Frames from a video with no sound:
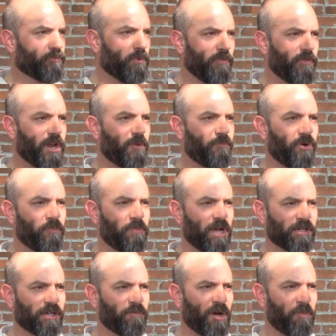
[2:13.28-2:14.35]
one that I put
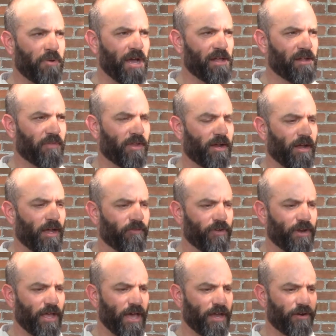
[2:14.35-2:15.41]
back on my palette that I
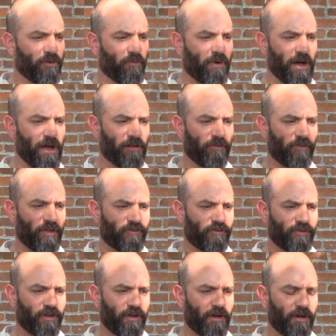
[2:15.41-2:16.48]
haven't had in a while, and
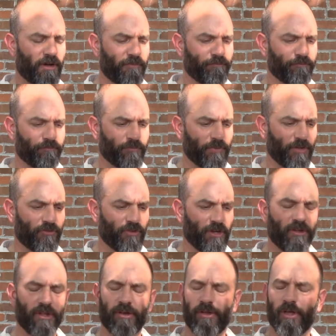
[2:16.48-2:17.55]
that's
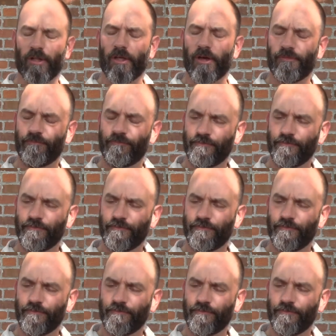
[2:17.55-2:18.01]
Indian Yellow.